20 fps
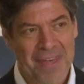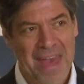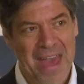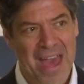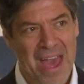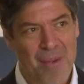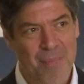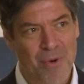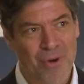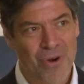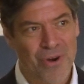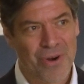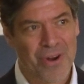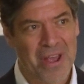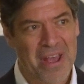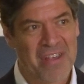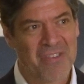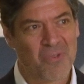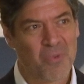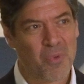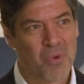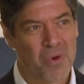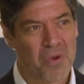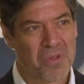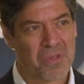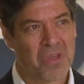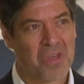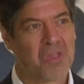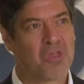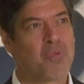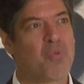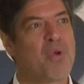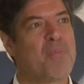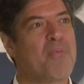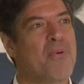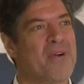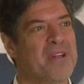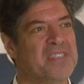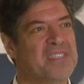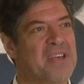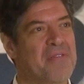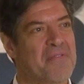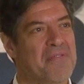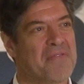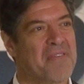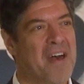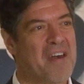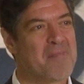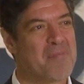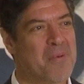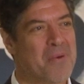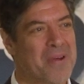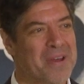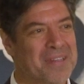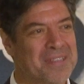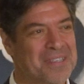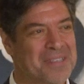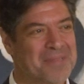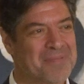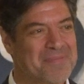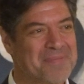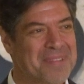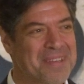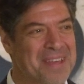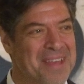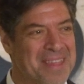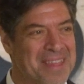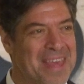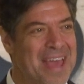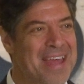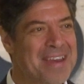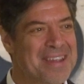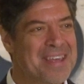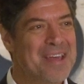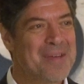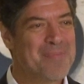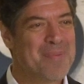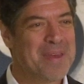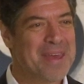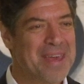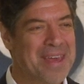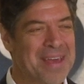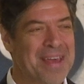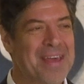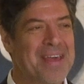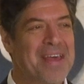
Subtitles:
hammer as worth 3.75 points. The idea being